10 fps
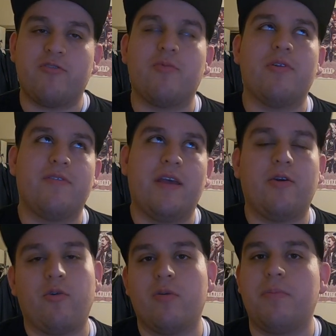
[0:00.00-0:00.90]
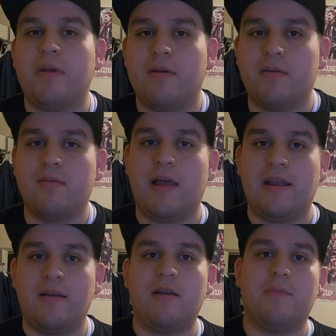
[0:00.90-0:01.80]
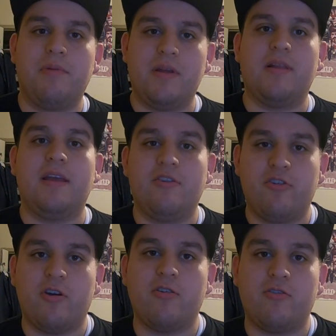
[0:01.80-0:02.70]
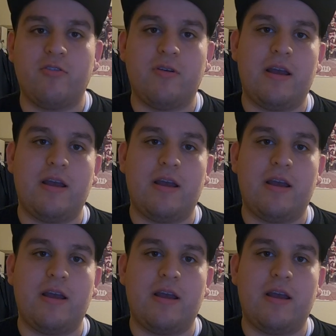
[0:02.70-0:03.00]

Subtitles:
I wouldn't say I grew up like completely in church.